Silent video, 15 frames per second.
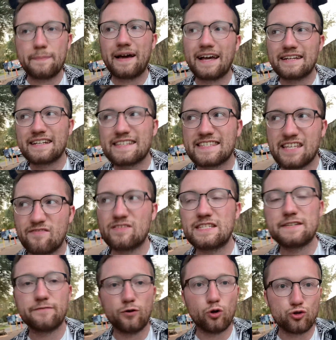paid
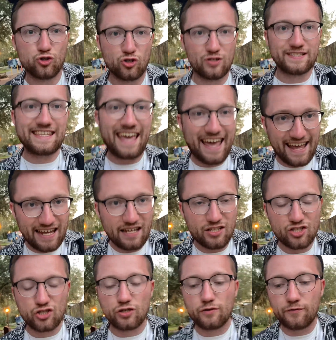seventy-four dollars
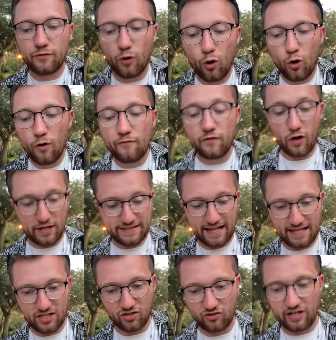each for first
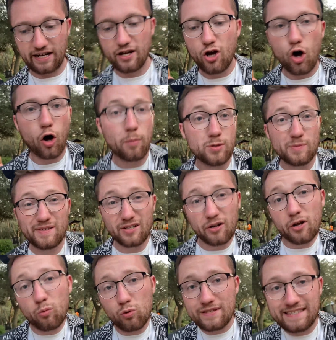category. Obviously, we don't
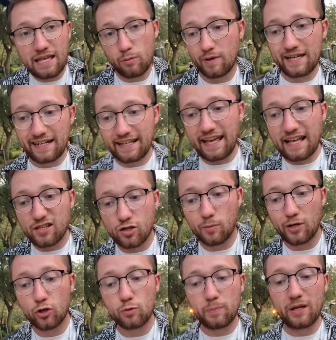know what seat we're going to get, so we
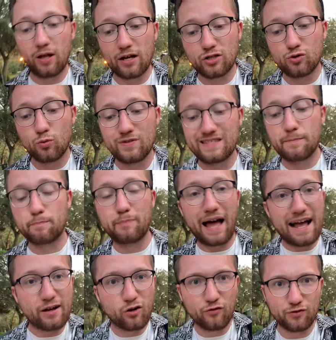could be like towards the
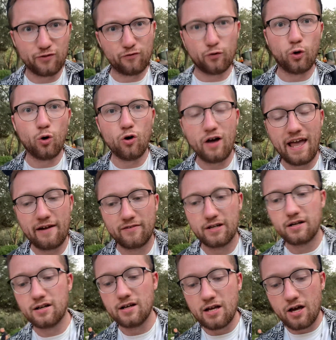back of the floor
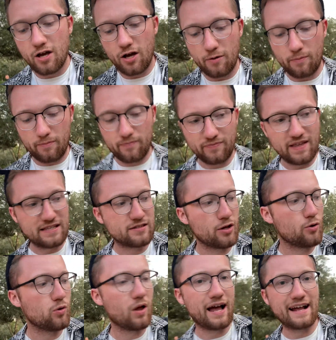area. Um, there's no
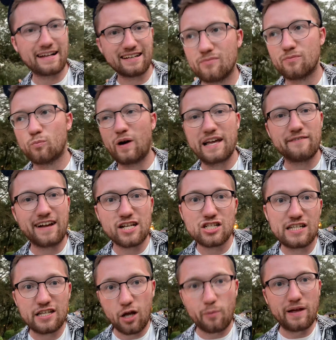like way of
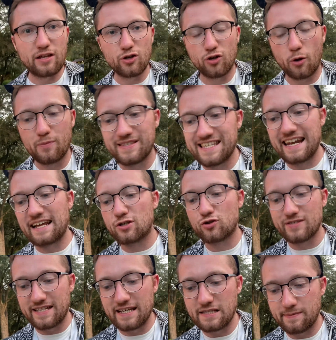actually knowing. You don't select your
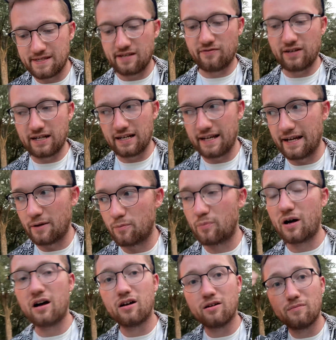seat specifically,
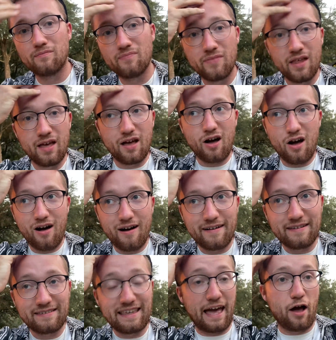but um.
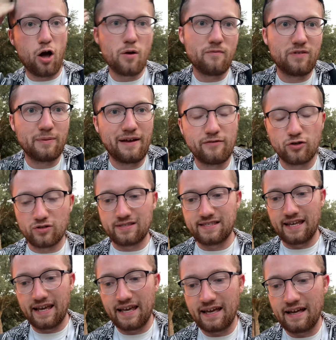yeah, hopefully we have a good seat,